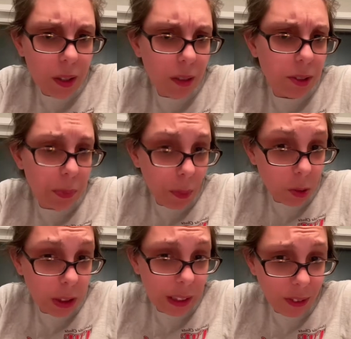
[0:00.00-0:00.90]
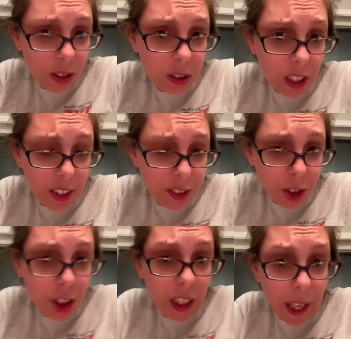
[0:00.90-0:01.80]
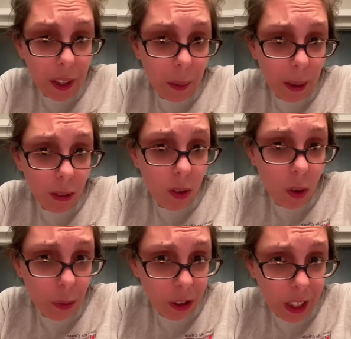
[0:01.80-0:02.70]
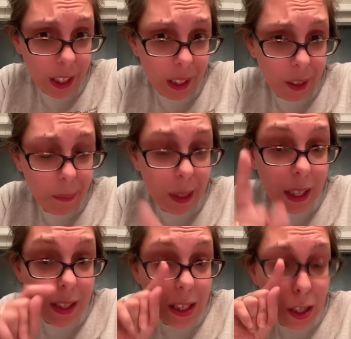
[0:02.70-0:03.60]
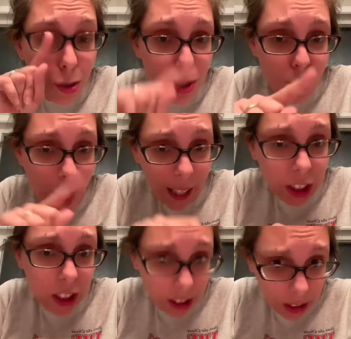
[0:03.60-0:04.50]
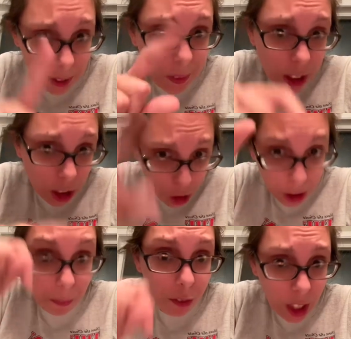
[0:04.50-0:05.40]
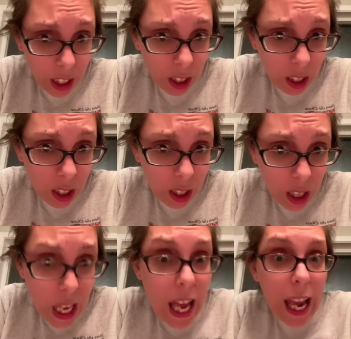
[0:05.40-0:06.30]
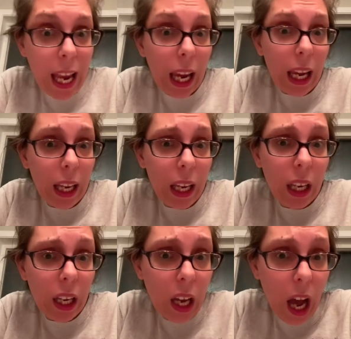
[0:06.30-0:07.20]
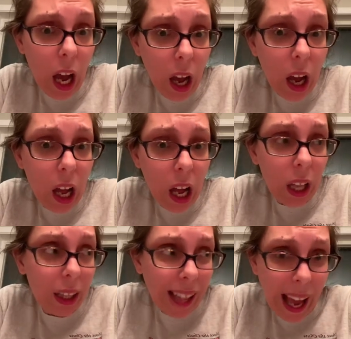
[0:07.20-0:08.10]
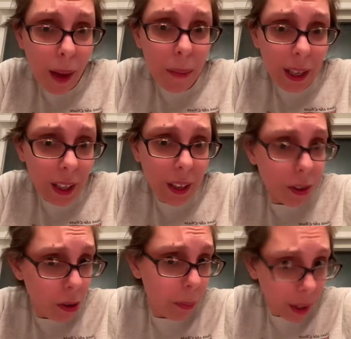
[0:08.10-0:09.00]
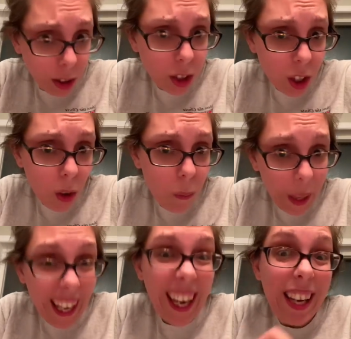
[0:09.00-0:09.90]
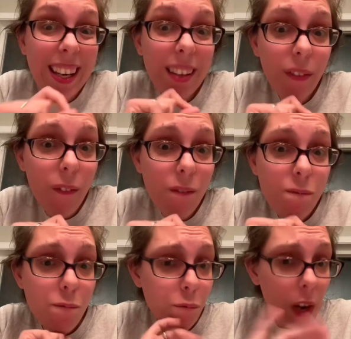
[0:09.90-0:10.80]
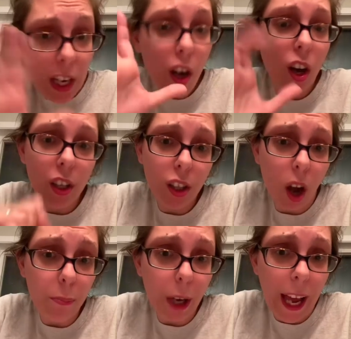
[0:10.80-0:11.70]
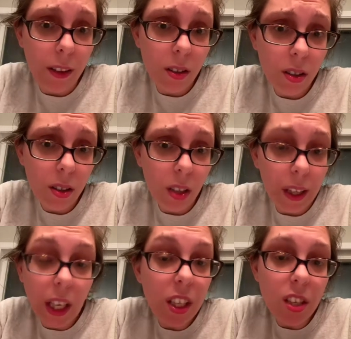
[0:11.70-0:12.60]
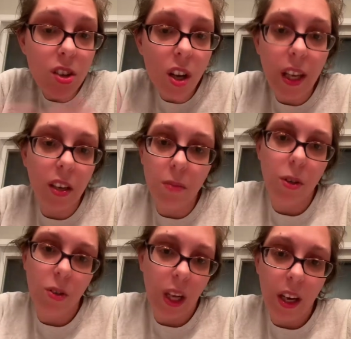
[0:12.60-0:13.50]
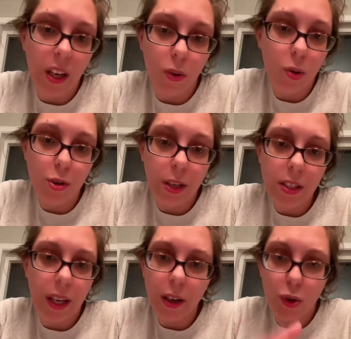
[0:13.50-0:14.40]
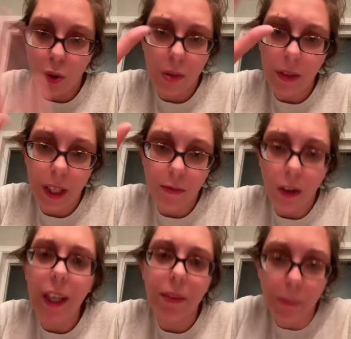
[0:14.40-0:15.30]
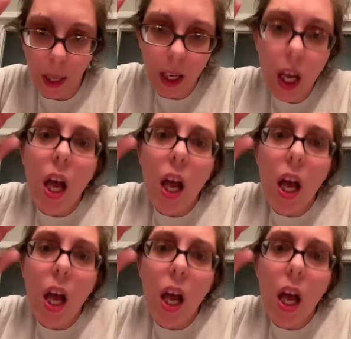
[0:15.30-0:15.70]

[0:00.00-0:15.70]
that was most difficult to understand about ommatidia because until you actually see this shifting in lab and under a microscope, it is freaking hard to comprehend. Like, it does not get communicated or translated or written right, but